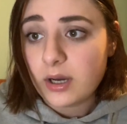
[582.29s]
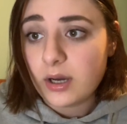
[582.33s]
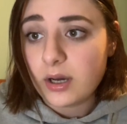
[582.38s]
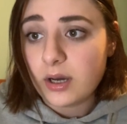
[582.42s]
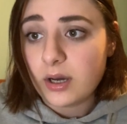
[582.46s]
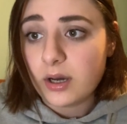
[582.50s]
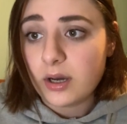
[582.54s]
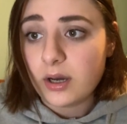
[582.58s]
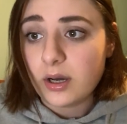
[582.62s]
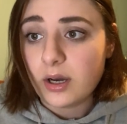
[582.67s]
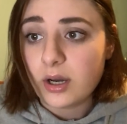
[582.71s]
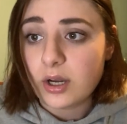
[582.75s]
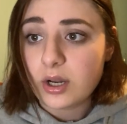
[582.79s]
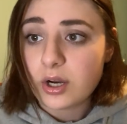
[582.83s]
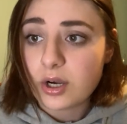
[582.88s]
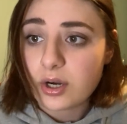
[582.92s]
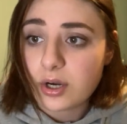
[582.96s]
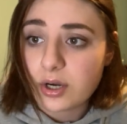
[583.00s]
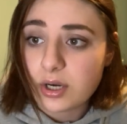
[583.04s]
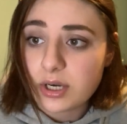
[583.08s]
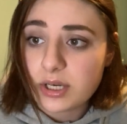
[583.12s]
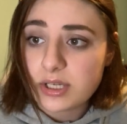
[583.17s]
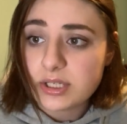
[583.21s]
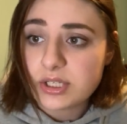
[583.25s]

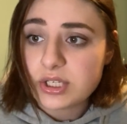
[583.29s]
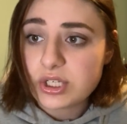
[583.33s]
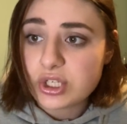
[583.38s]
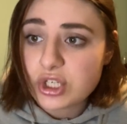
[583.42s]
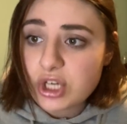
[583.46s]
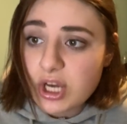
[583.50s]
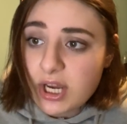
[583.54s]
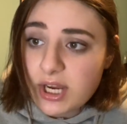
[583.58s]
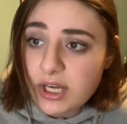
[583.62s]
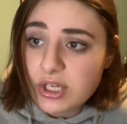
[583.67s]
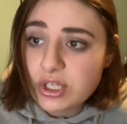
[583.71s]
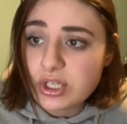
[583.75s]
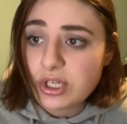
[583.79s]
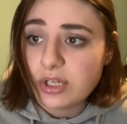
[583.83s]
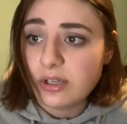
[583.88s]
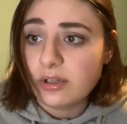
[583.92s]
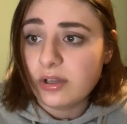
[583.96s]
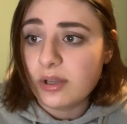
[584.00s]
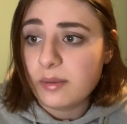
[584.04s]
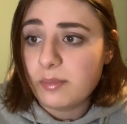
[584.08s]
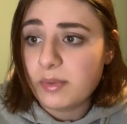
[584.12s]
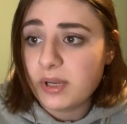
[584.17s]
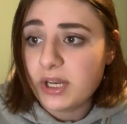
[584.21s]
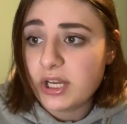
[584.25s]
occurrence, change, and
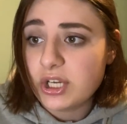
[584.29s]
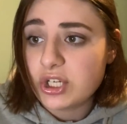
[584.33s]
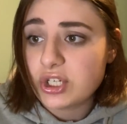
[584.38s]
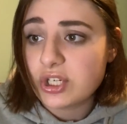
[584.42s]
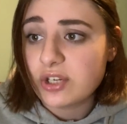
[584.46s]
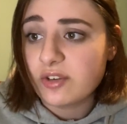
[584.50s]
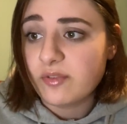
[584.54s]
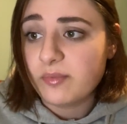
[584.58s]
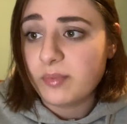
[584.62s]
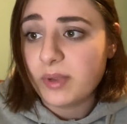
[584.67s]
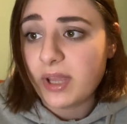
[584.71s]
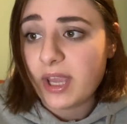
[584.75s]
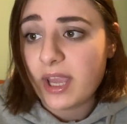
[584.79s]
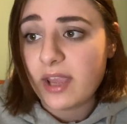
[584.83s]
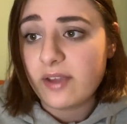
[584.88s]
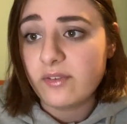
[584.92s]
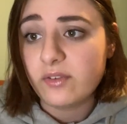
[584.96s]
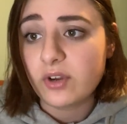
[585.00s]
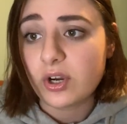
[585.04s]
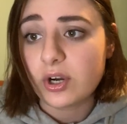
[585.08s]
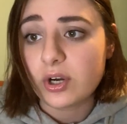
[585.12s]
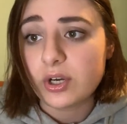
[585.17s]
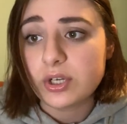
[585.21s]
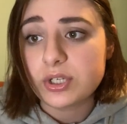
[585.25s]
elimination of
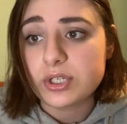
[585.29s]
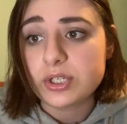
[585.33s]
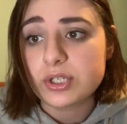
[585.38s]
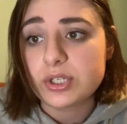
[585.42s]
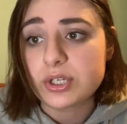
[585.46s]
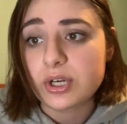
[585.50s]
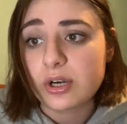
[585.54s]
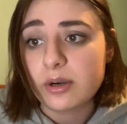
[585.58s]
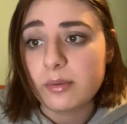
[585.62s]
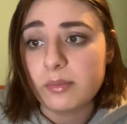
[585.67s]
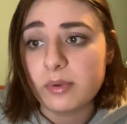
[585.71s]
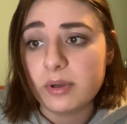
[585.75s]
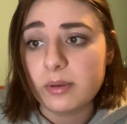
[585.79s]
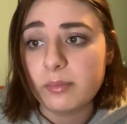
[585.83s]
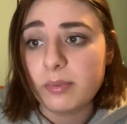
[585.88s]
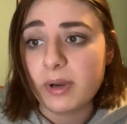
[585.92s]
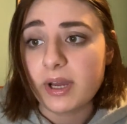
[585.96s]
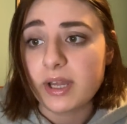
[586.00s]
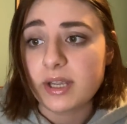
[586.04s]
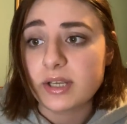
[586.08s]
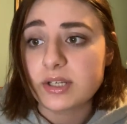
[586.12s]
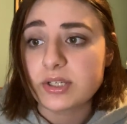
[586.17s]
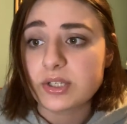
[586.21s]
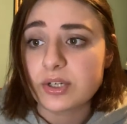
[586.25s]
behavior are determined
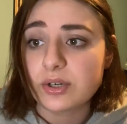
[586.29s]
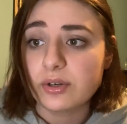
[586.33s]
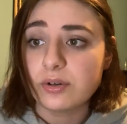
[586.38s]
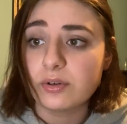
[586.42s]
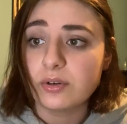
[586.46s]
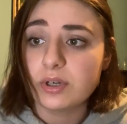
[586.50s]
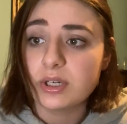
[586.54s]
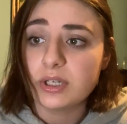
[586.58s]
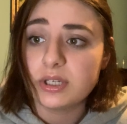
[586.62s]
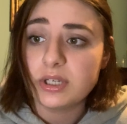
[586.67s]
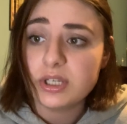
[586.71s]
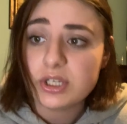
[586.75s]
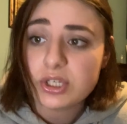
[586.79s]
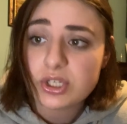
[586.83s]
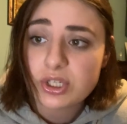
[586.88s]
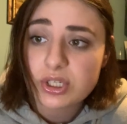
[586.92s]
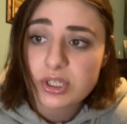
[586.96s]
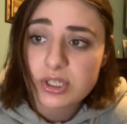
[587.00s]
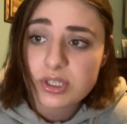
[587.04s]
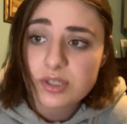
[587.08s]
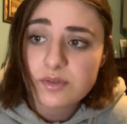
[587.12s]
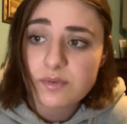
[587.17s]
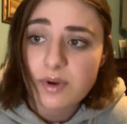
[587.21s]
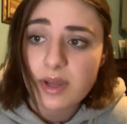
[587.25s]
by external
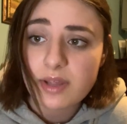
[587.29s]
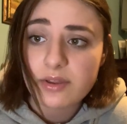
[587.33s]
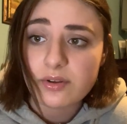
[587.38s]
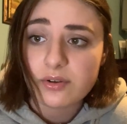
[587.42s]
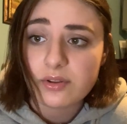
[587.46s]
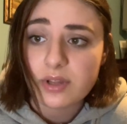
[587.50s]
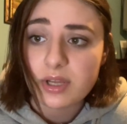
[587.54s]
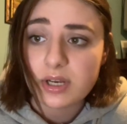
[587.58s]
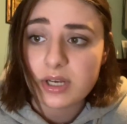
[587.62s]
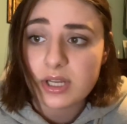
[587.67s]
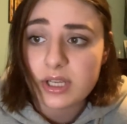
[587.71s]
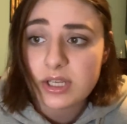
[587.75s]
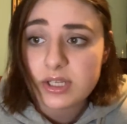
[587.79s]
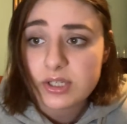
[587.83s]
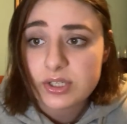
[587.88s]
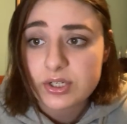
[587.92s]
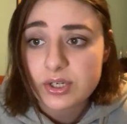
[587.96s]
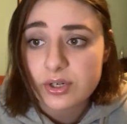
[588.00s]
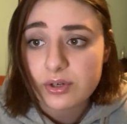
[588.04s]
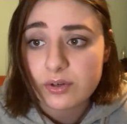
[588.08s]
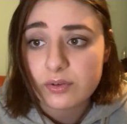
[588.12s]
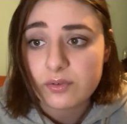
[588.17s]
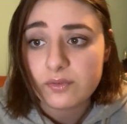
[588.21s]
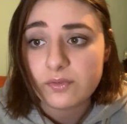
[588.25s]
conditions rather than
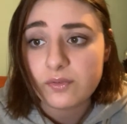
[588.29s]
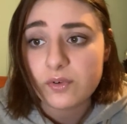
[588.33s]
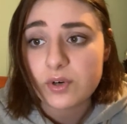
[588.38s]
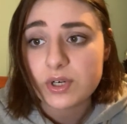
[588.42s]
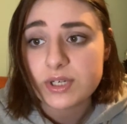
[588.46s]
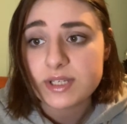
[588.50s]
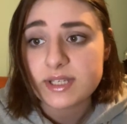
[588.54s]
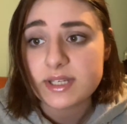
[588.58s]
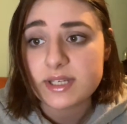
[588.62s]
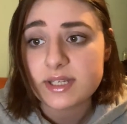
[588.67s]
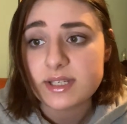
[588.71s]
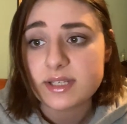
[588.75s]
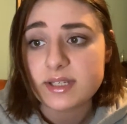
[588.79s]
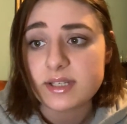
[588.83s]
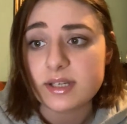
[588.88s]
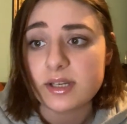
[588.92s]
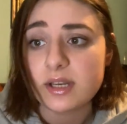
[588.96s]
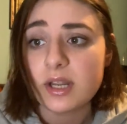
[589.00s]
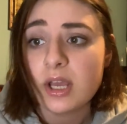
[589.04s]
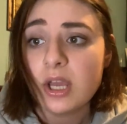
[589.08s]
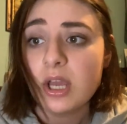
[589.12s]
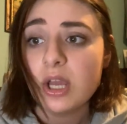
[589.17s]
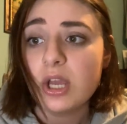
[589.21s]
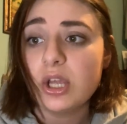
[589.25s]
internal forces, and
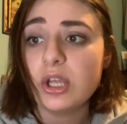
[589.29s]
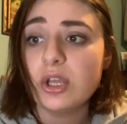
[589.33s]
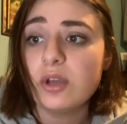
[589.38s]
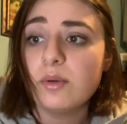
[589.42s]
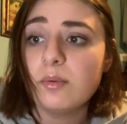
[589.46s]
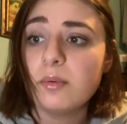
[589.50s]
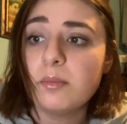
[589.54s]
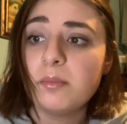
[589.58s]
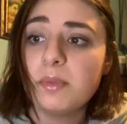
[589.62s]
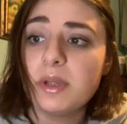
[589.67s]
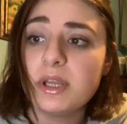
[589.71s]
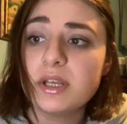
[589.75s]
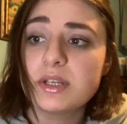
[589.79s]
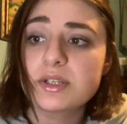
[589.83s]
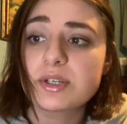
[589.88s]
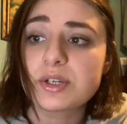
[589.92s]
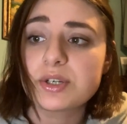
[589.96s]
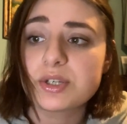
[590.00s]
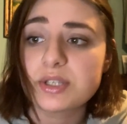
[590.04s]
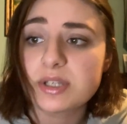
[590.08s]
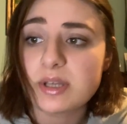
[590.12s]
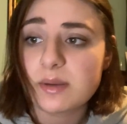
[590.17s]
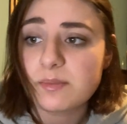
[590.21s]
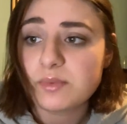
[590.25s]
human beings are
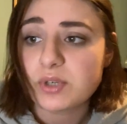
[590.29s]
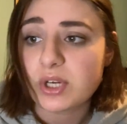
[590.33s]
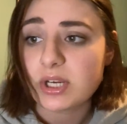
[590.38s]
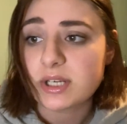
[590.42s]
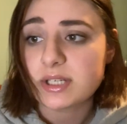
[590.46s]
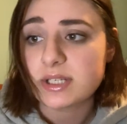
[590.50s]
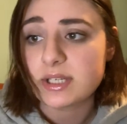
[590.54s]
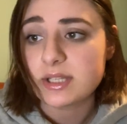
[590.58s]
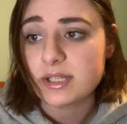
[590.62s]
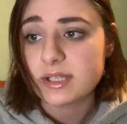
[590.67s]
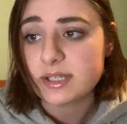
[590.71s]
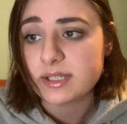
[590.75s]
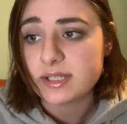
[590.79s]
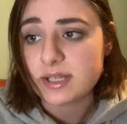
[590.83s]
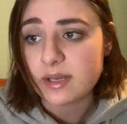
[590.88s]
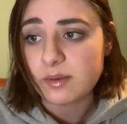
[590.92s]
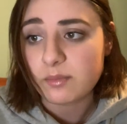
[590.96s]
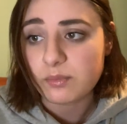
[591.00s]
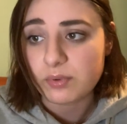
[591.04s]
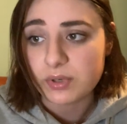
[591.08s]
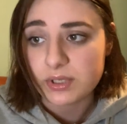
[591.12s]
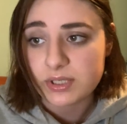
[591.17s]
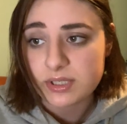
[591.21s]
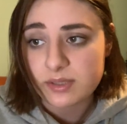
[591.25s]
subject to the same
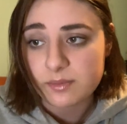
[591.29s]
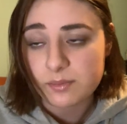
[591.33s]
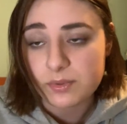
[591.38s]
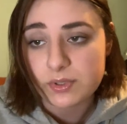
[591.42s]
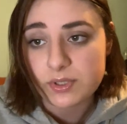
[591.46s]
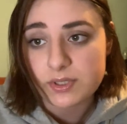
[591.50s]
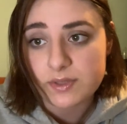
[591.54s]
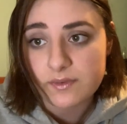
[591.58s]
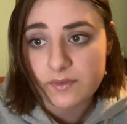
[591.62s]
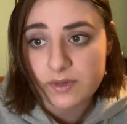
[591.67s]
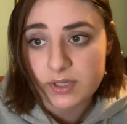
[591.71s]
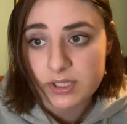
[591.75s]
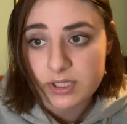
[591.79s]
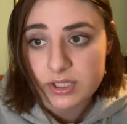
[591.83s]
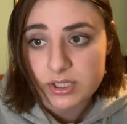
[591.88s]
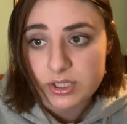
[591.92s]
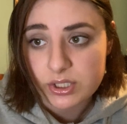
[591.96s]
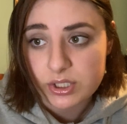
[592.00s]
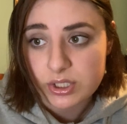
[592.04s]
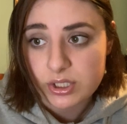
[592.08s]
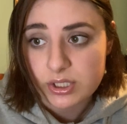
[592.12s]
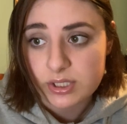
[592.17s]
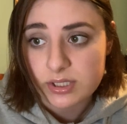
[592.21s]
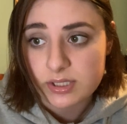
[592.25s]
principles of
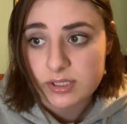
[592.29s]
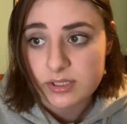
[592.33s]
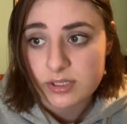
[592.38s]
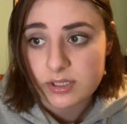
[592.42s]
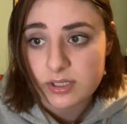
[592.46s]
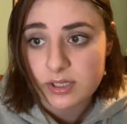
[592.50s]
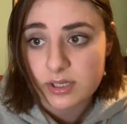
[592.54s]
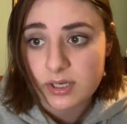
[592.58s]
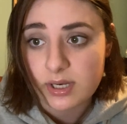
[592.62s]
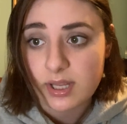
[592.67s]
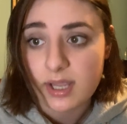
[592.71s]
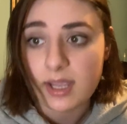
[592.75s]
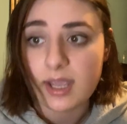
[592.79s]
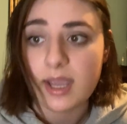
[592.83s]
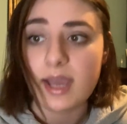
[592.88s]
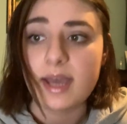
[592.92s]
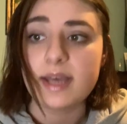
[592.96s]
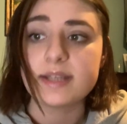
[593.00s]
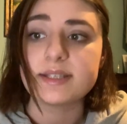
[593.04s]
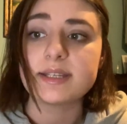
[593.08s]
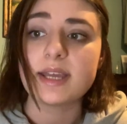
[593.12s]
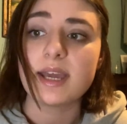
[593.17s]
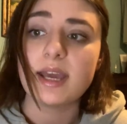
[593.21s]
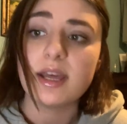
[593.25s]
conditioning
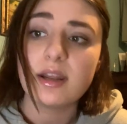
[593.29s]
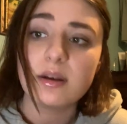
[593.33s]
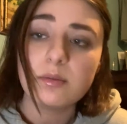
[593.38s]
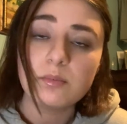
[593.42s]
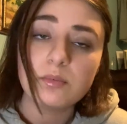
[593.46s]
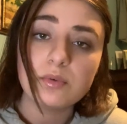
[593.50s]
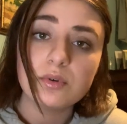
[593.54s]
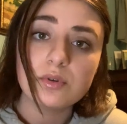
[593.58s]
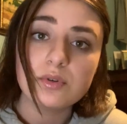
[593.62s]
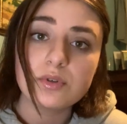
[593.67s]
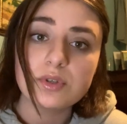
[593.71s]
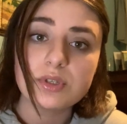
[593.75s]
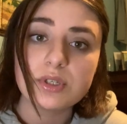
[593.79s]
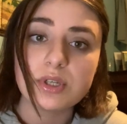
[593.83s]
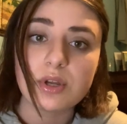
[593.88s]
as animals.